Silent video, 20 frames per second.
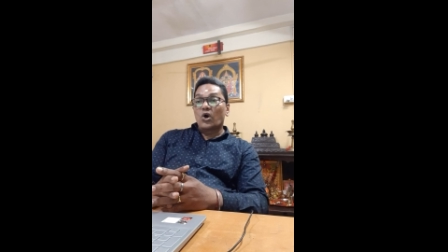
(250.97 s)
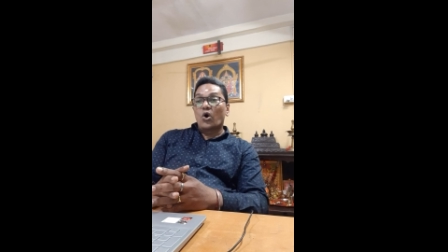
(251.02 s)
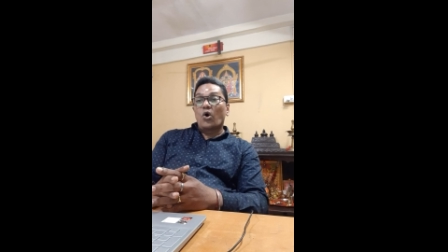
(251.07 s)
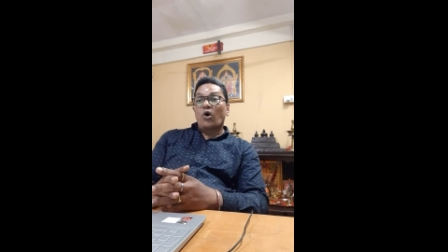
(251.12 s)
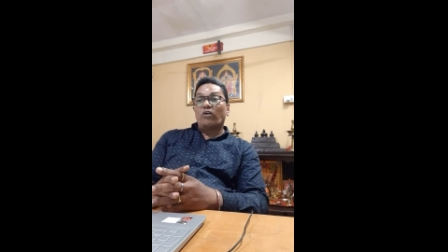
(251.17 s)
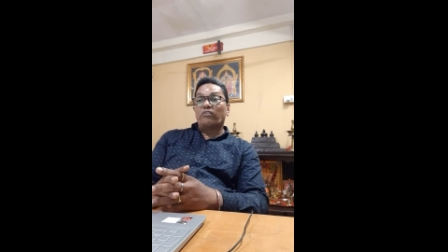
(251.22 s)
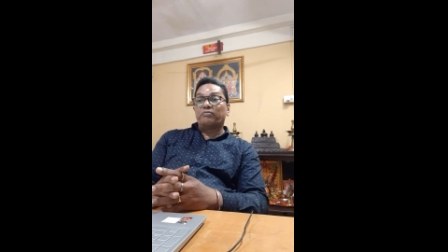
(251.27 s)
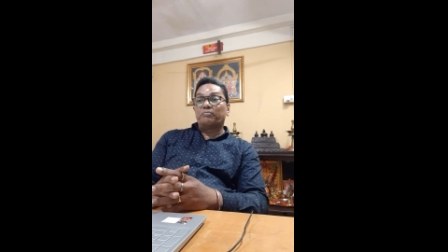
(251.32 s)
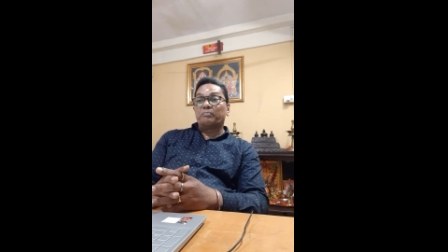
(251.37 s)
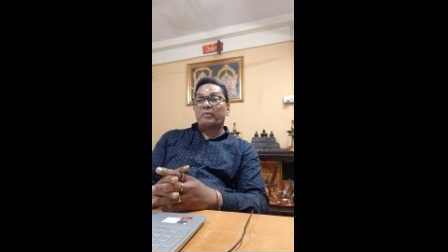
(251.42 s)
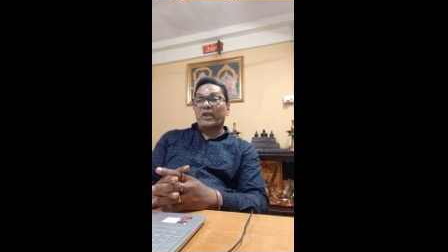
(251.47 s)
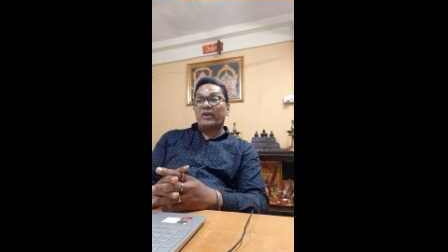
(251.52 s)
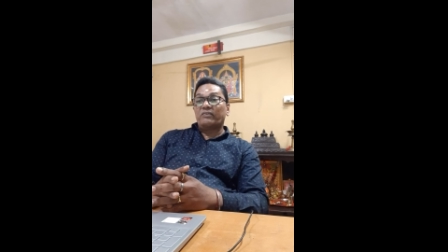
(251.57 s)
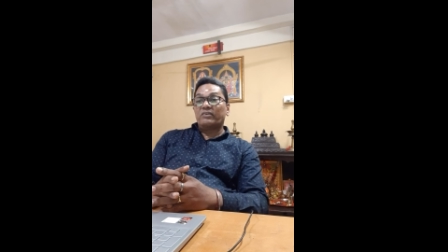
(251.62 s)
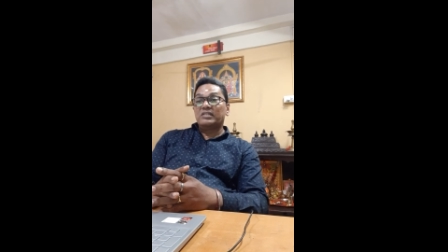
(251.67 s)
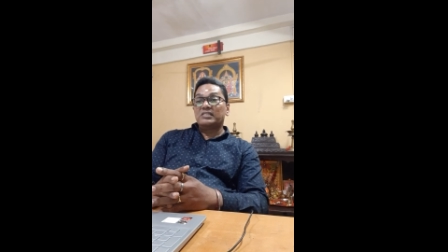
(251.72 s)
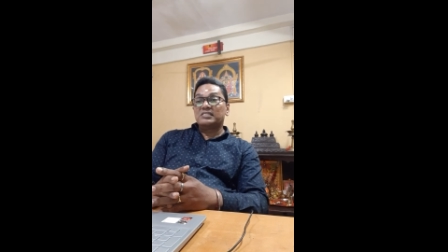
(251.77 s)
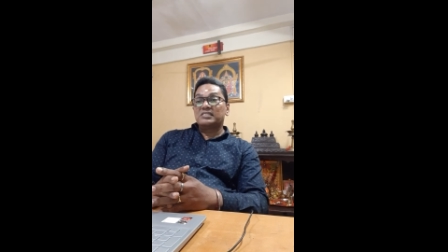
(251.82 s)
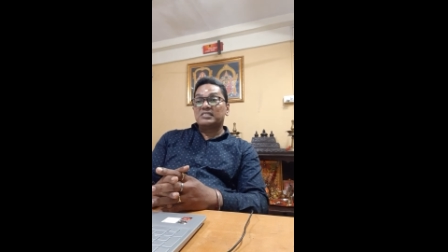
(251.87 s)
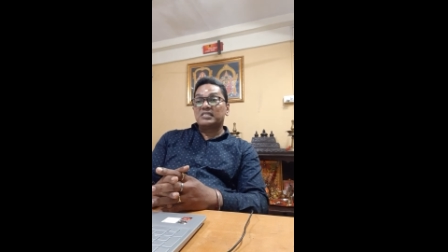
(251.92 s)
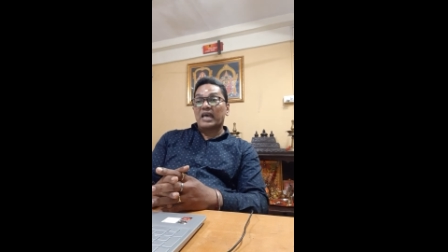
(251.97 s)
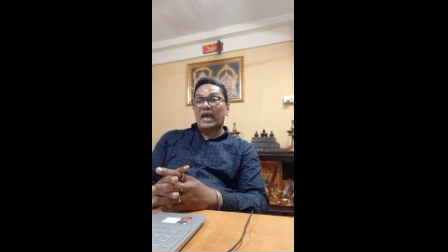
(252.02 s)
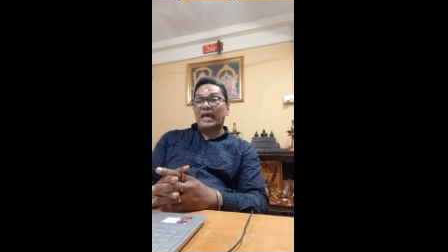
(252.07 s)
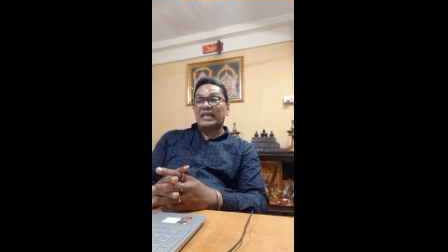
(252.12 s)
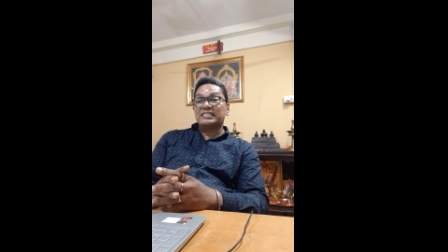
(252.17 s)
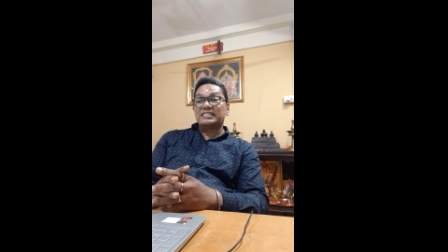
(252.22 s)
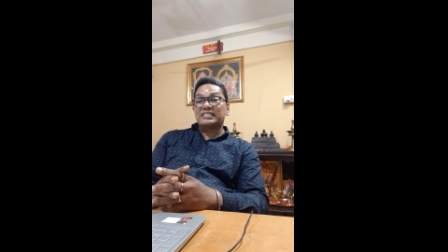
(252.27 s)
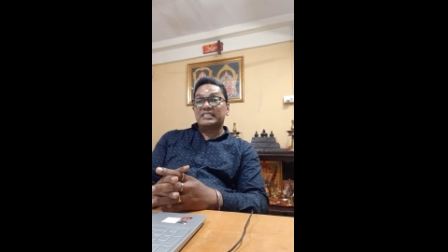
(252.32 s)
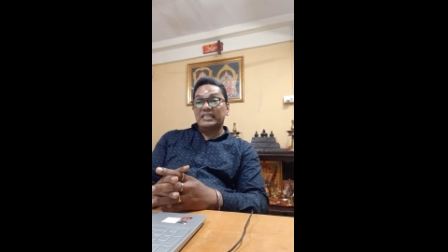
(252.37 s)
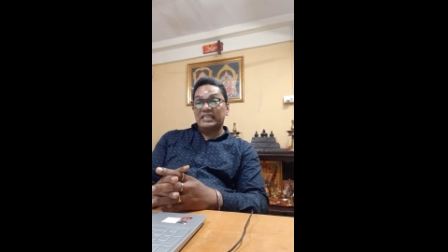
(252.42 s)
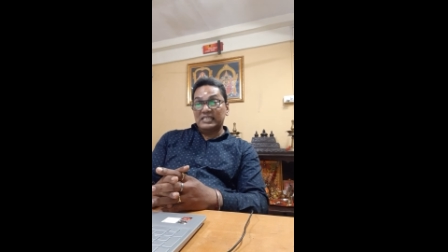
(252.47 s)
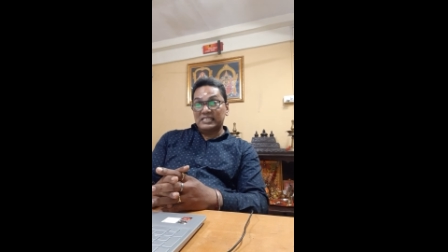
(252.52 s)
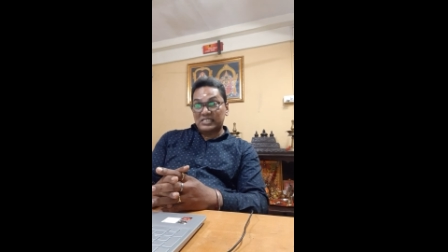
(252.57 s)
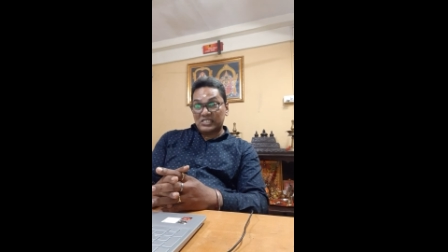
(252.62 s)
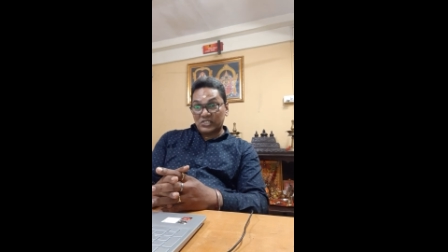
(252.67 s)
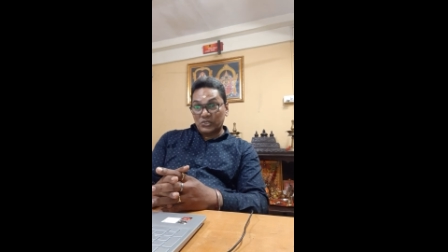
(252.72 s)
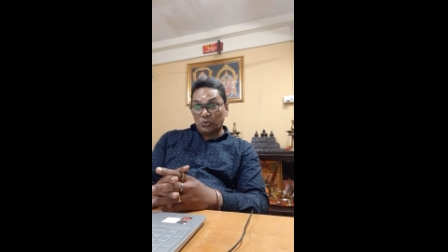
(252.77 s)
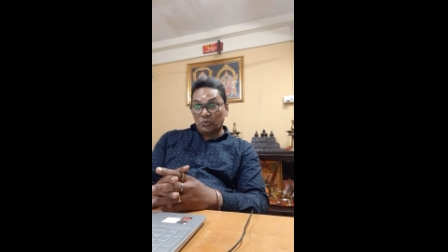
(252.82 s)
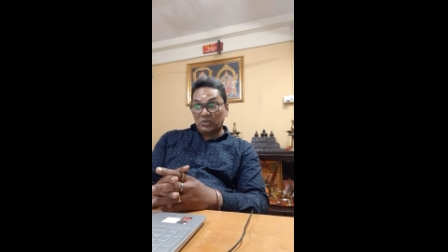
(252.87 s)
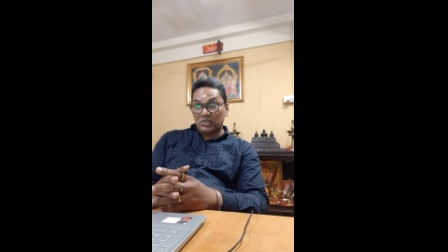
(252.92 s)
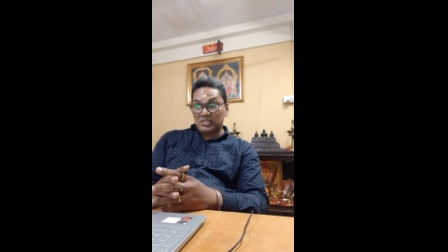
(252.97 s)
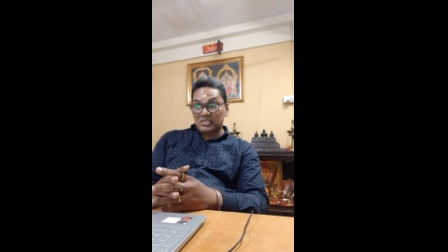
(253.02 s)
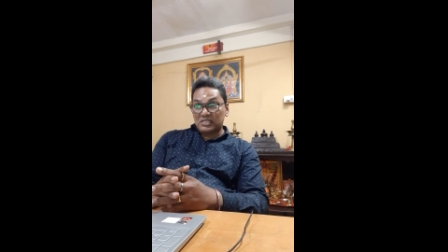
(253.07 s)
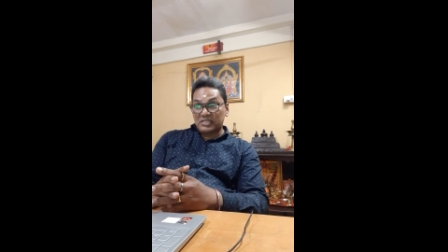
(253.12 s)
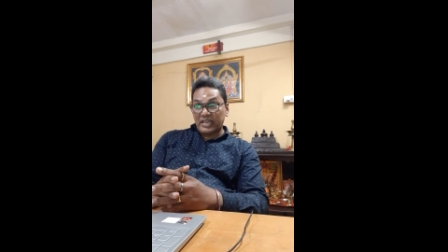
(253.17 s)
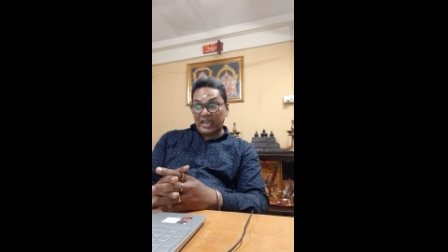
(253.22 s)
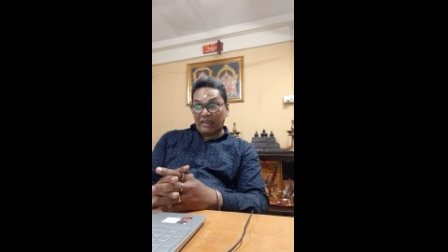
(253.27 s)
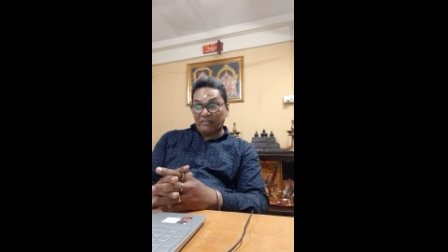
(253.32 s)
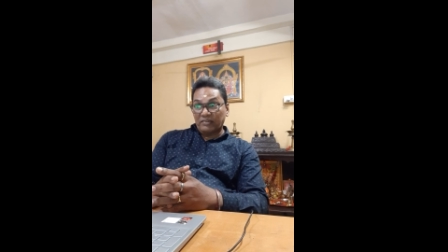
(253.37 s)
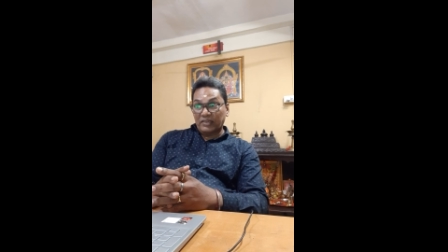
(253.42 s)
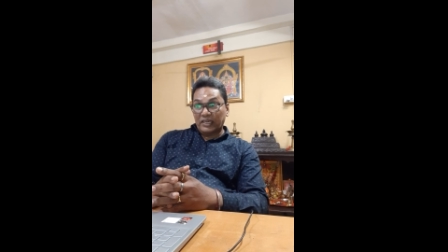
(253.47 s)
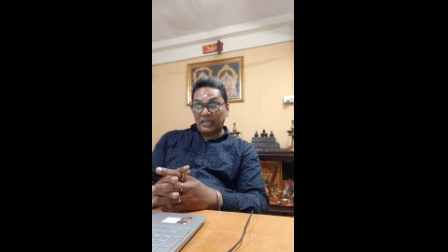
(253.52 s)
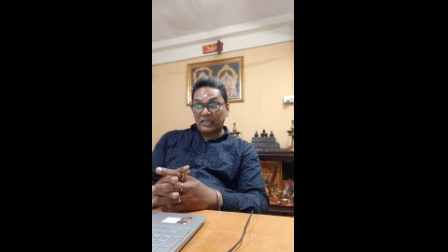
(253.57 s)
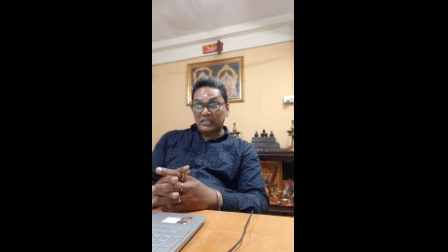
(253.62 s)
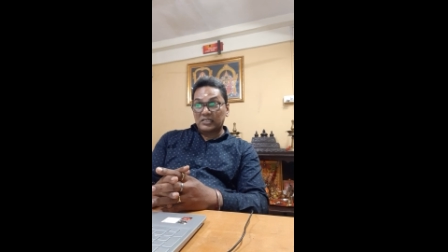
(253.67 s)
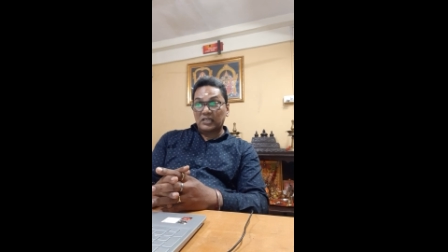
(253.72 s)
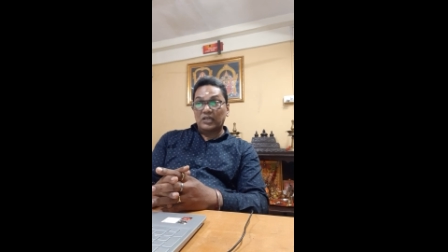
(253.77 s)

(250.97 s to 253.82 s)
of parents as these students navigate